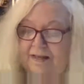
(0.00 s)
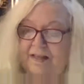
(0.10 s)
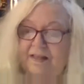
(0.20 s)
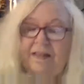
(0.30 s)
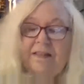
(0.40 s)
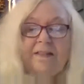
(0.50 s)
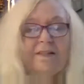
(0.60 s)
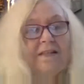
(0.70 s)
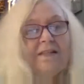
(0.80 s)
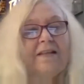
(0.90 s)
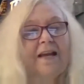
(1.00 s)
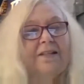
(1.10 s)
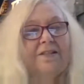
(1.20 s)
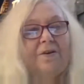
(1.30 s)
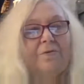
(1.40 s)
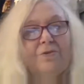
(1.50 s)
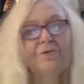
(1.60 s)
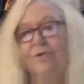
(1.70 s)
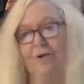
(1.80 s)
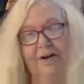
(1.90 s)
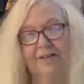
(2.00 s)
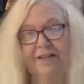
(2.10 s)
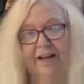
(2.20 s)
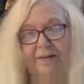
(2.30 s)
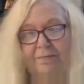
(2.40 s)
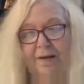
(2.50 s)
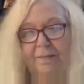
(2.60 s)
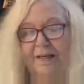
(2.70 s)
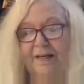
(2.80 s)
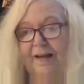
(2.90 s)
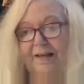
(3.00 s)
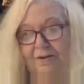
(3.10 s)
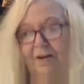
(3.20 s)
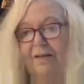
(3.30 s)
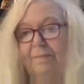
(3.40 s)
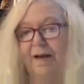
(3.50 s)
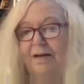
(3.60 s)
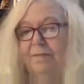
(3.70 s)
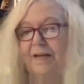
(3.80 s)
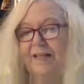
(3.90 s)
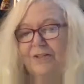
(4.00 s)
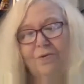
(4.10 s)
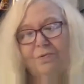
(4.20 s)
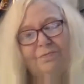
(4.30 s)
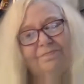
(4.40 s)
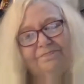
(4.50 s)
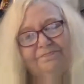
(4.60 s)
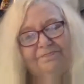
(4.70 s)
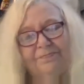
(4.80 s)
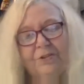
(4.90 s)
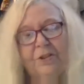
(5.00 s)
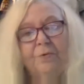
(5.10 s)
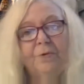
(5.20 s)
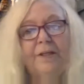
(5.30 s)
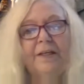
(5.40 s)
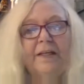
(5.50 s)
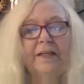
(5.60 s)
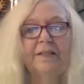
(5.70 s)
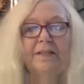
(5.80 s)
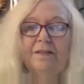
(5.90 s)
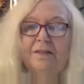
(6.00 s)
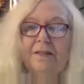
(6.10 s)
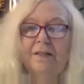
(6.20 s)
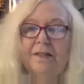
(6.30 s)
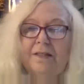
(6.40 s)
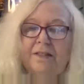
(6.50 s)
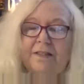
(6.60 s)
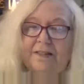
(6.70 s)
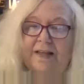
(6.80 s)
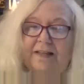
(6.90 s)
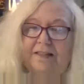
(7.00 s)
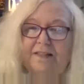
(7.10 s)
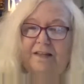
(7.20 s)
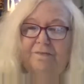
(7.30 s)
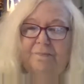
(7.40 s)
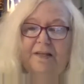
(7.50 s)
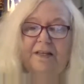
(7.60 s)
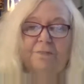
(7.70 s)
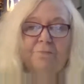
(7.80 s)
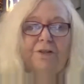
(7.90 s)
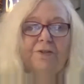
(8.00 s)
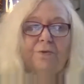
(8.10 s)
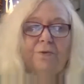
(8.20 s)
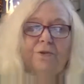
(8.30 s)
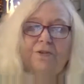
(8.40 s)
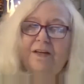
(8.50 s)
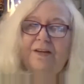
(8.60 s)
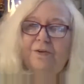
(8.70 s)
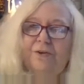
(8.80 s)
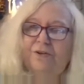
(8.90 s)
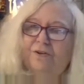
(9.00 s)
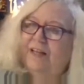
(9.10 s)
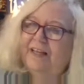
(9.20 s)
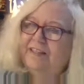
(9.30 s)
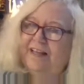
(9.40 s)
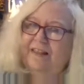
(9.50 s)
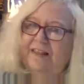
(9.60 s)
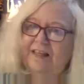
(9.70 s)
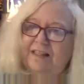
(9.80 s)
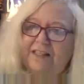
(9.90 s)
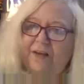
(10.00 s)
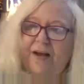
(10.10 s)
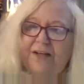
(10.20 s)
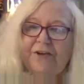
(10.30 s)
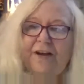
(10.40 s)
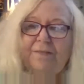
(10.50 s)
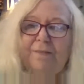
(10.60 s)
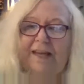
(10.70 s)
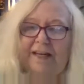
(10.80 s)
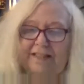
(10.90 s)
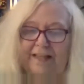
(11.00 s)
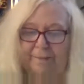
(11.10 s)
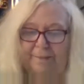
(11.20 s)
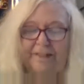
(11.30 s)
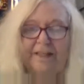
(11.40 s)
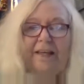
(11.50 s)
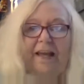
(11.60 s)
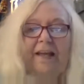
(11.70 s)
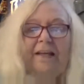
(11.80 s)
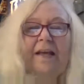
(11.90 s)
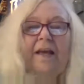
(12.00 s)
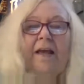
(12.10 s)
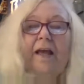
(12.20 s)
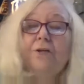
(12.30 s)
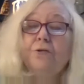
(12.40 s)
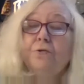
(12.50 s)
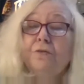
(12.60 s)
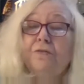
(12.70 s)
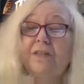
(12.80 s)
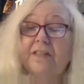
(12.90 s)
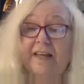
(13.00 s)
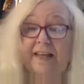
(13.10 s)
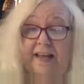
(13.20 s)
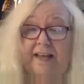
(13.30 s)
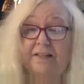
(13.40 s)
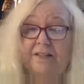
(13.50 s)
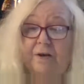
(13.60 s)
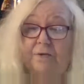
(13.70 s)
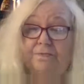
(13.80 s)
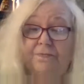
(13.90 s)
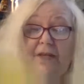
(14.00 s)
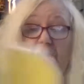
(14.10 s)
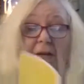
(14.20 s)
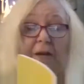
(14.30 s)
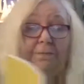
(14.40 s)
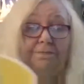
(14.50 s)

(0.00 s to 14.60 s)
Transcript: This I don't do the hard time. I mean, I talk about them, but I don't really get into sad stuff because preschoolers, I know you don't like sad things. So I try to make it as happy as I can and truthful as I can. So here we go.